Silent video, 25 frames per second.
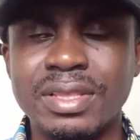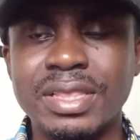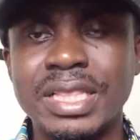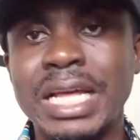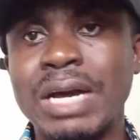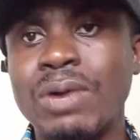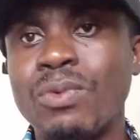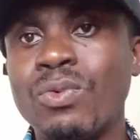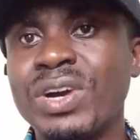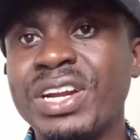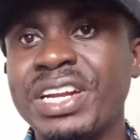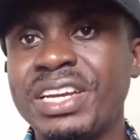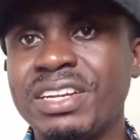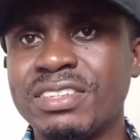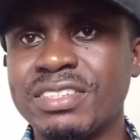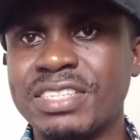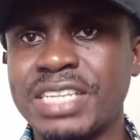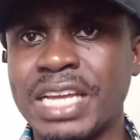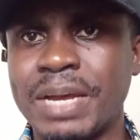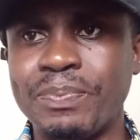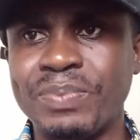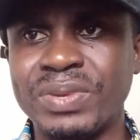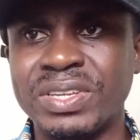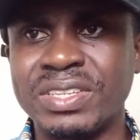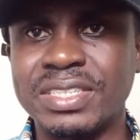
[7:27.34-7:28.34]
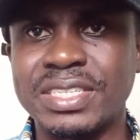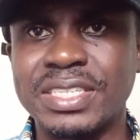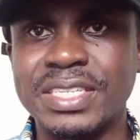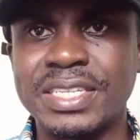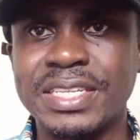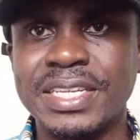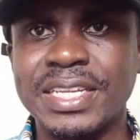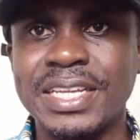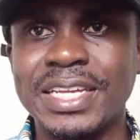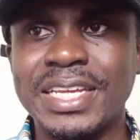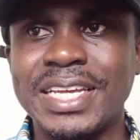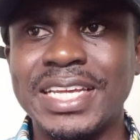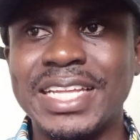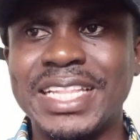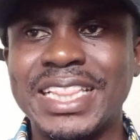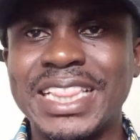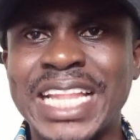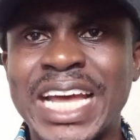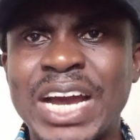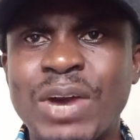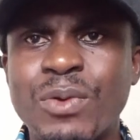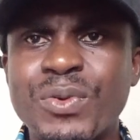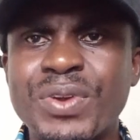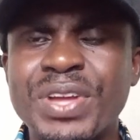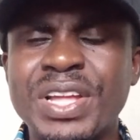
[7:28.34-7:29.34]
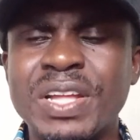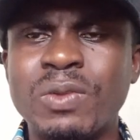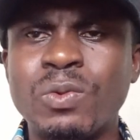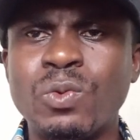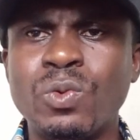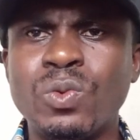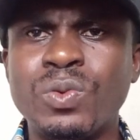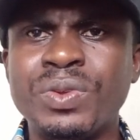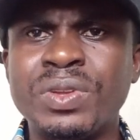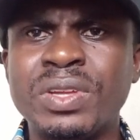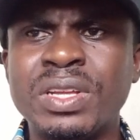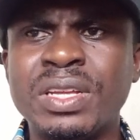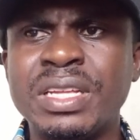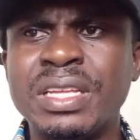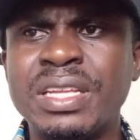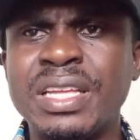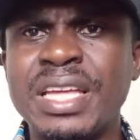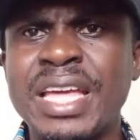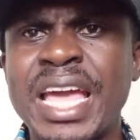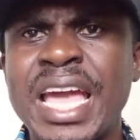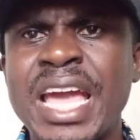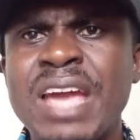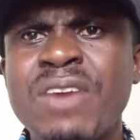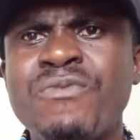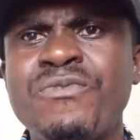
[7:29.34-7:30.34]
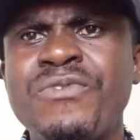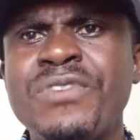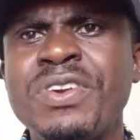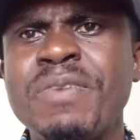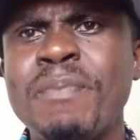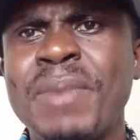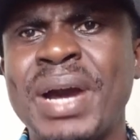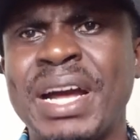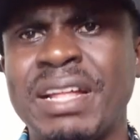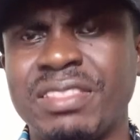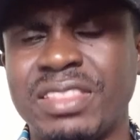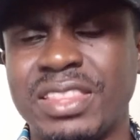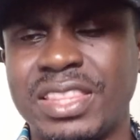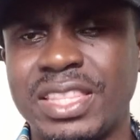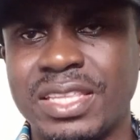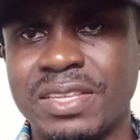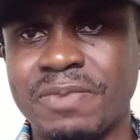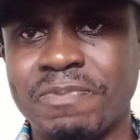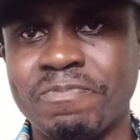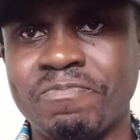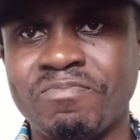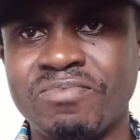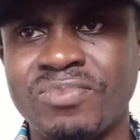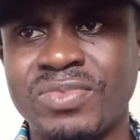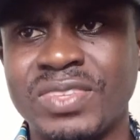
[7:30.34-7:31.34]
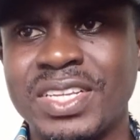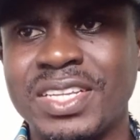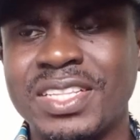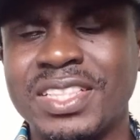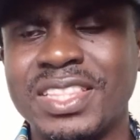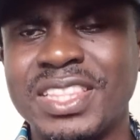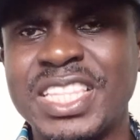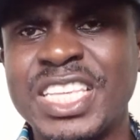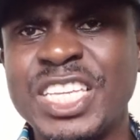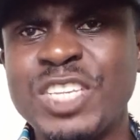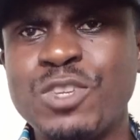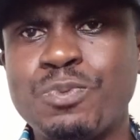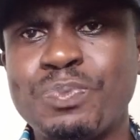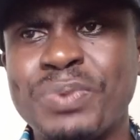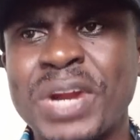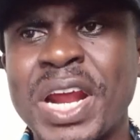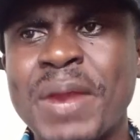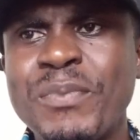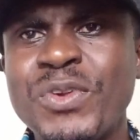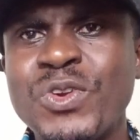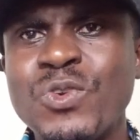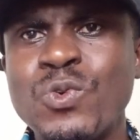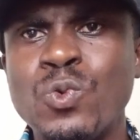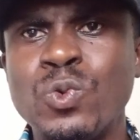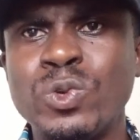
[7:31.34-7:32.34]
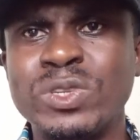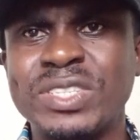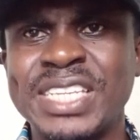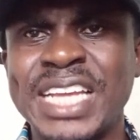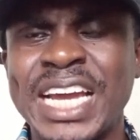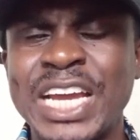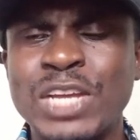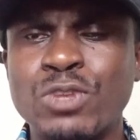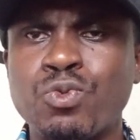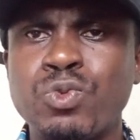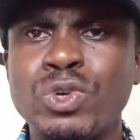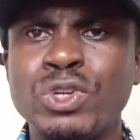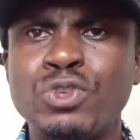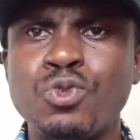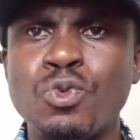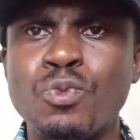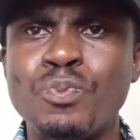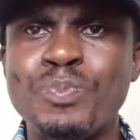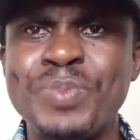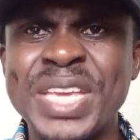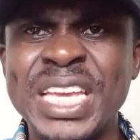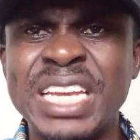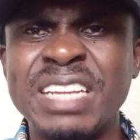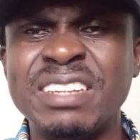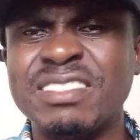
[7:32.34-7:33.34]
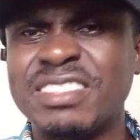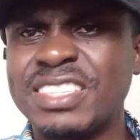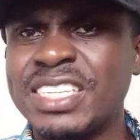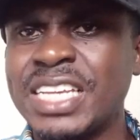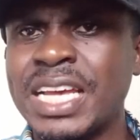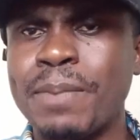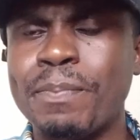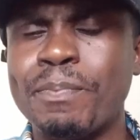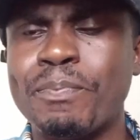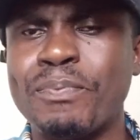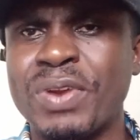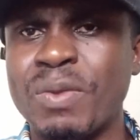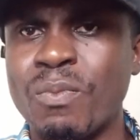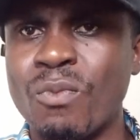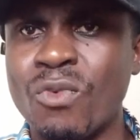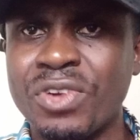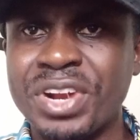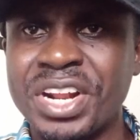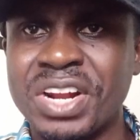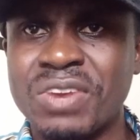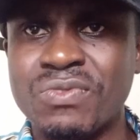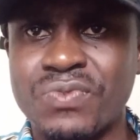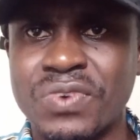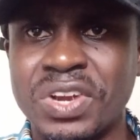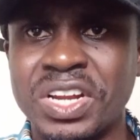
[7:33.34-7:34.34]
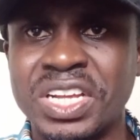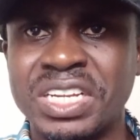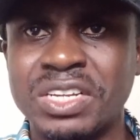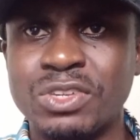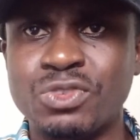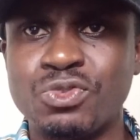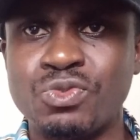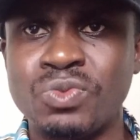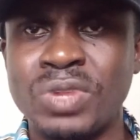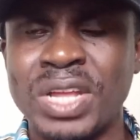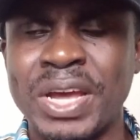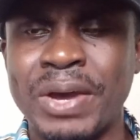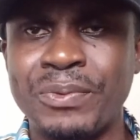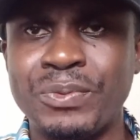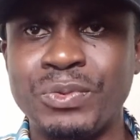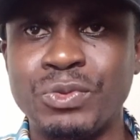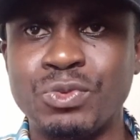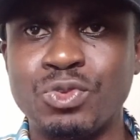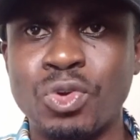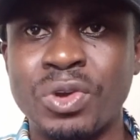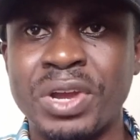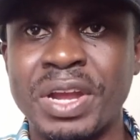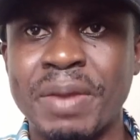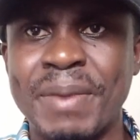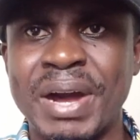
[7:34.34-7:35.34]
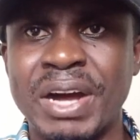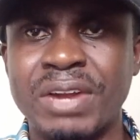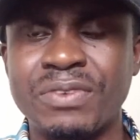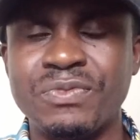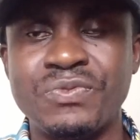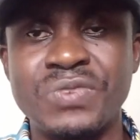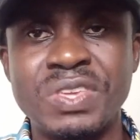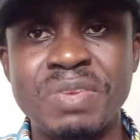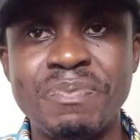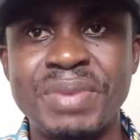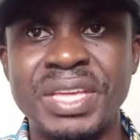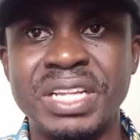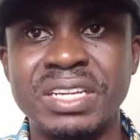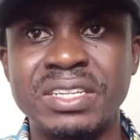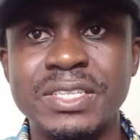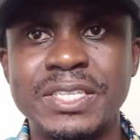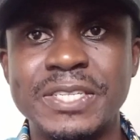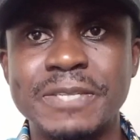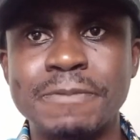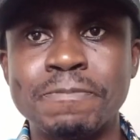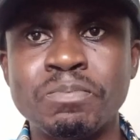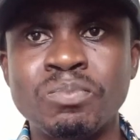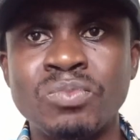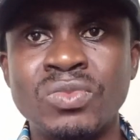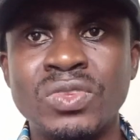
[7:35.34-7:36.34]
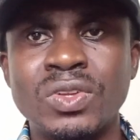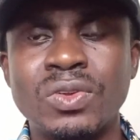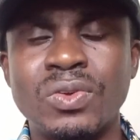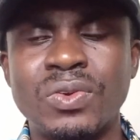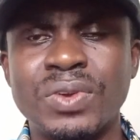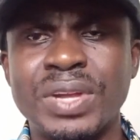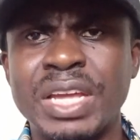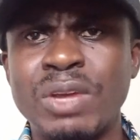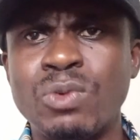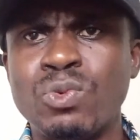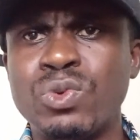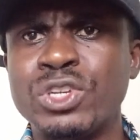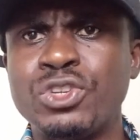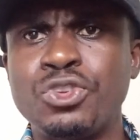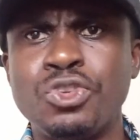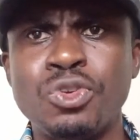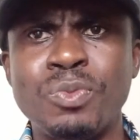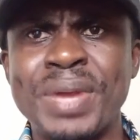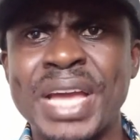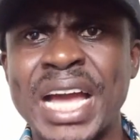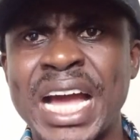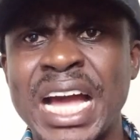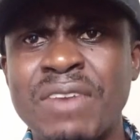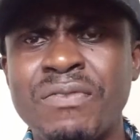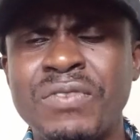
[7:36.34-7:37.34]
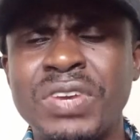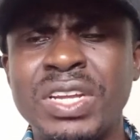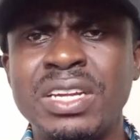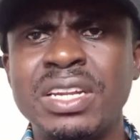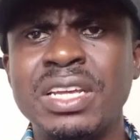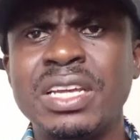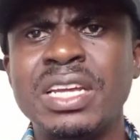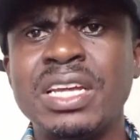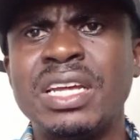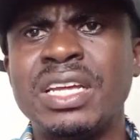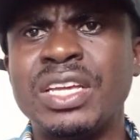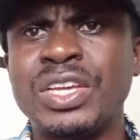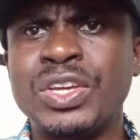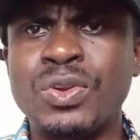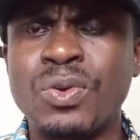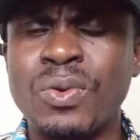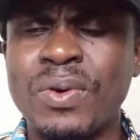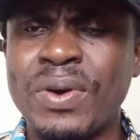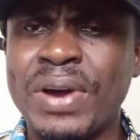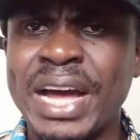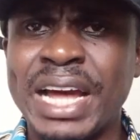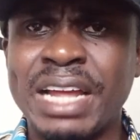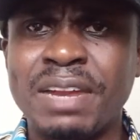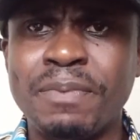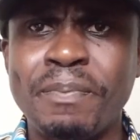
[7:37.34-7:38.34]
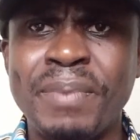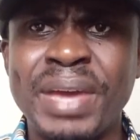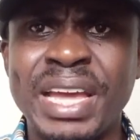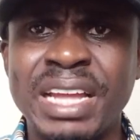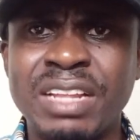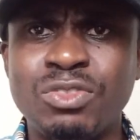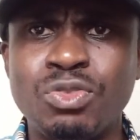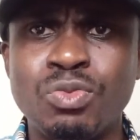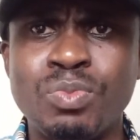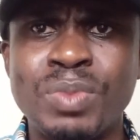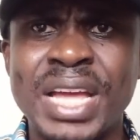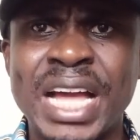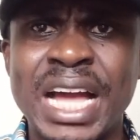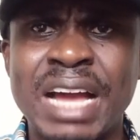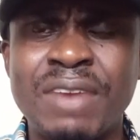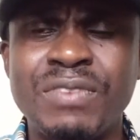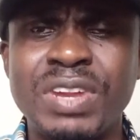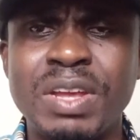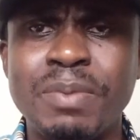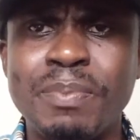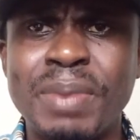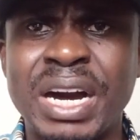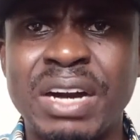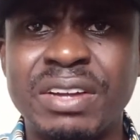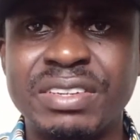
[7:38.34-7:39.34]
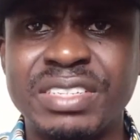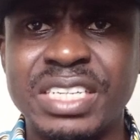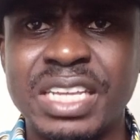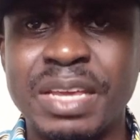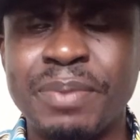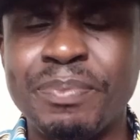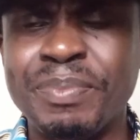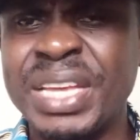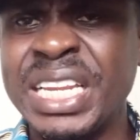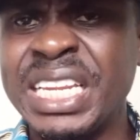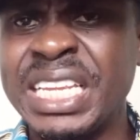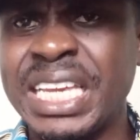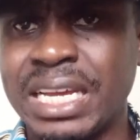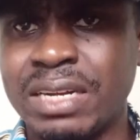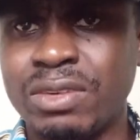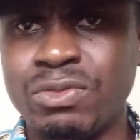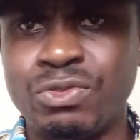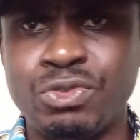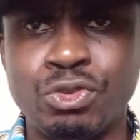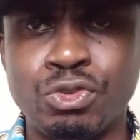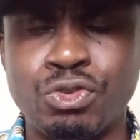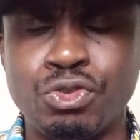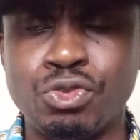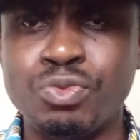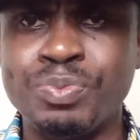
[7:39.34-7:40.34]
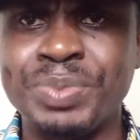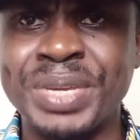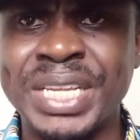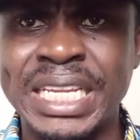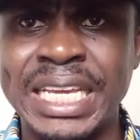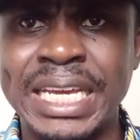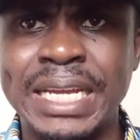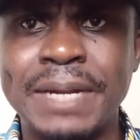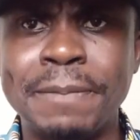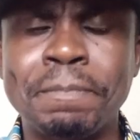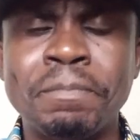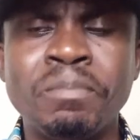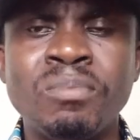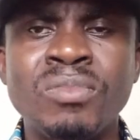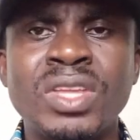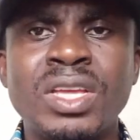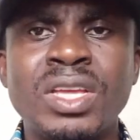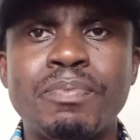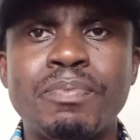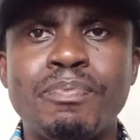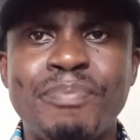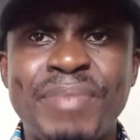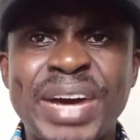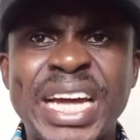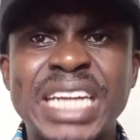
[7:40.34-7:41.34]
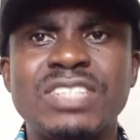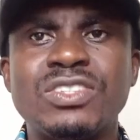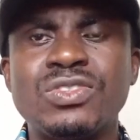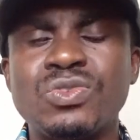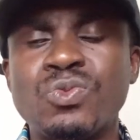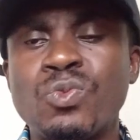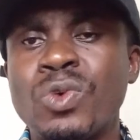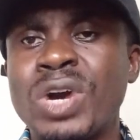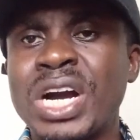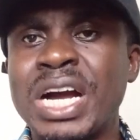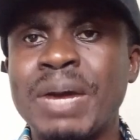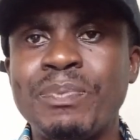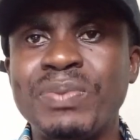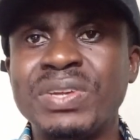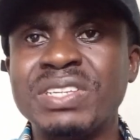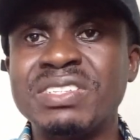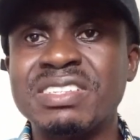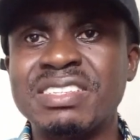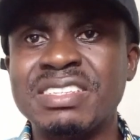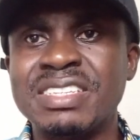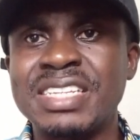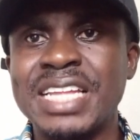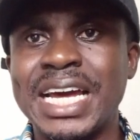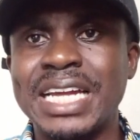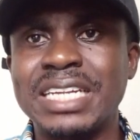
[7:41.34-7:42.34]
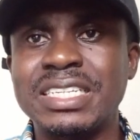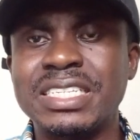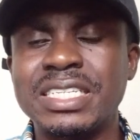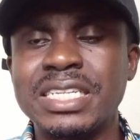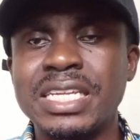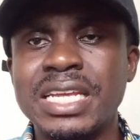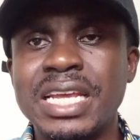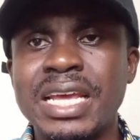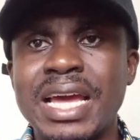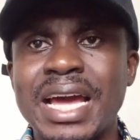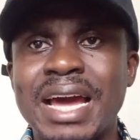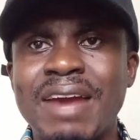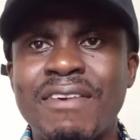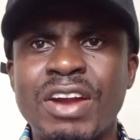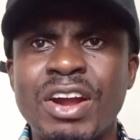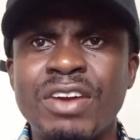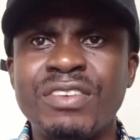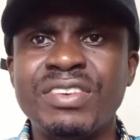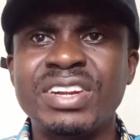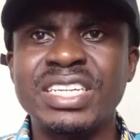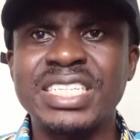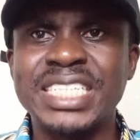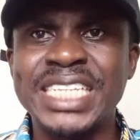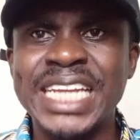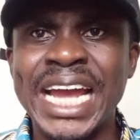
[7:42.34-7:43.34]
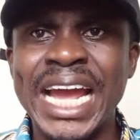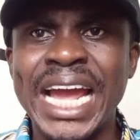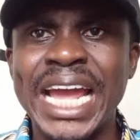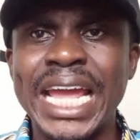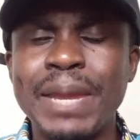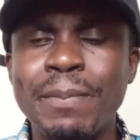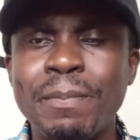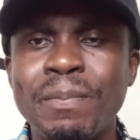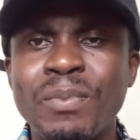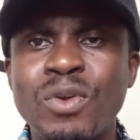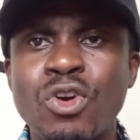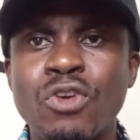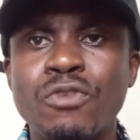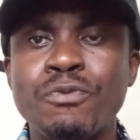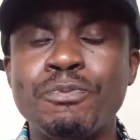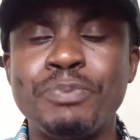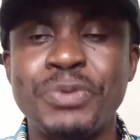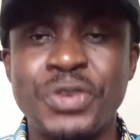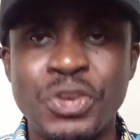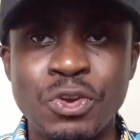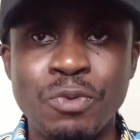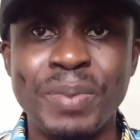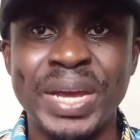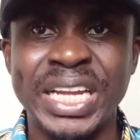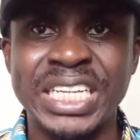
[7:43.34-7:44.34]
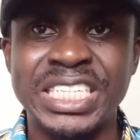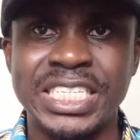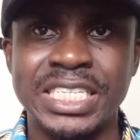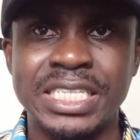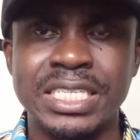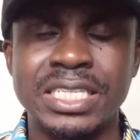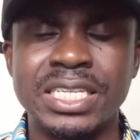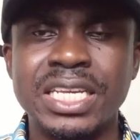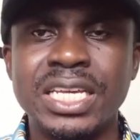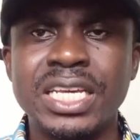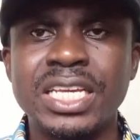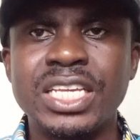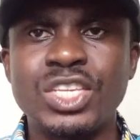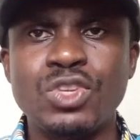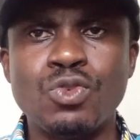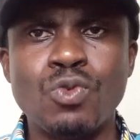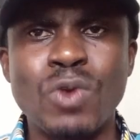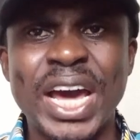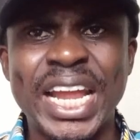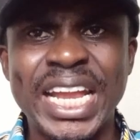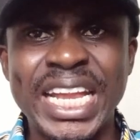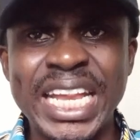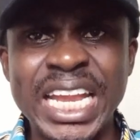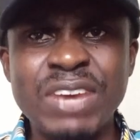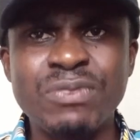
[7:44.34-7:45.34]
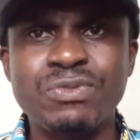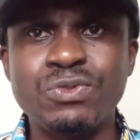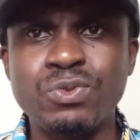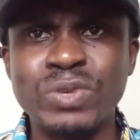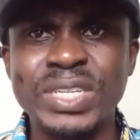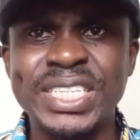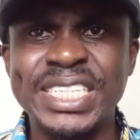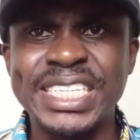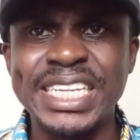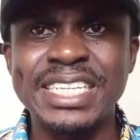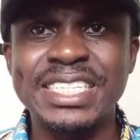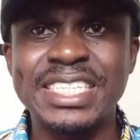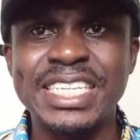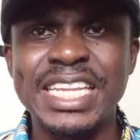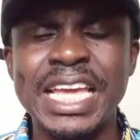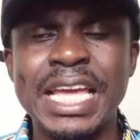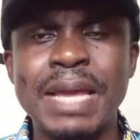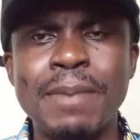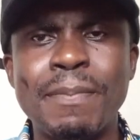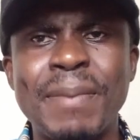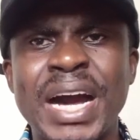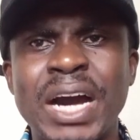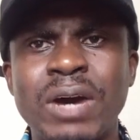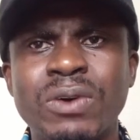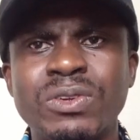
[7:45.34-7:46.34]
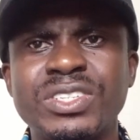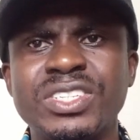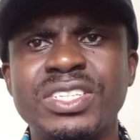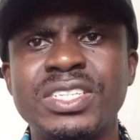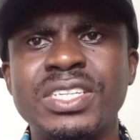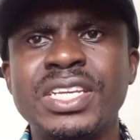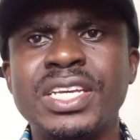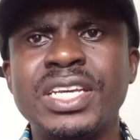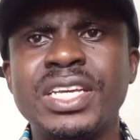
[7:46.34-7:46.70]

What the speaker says: Now, what else happens? Now, every month, these primary oocytes, which will be in some primordial follicles that we talk about, females, okay, which you'll be having, at birth, you'll be having about 1 million to 2 million. But what happens is that around the time of puberty, you are left with just about,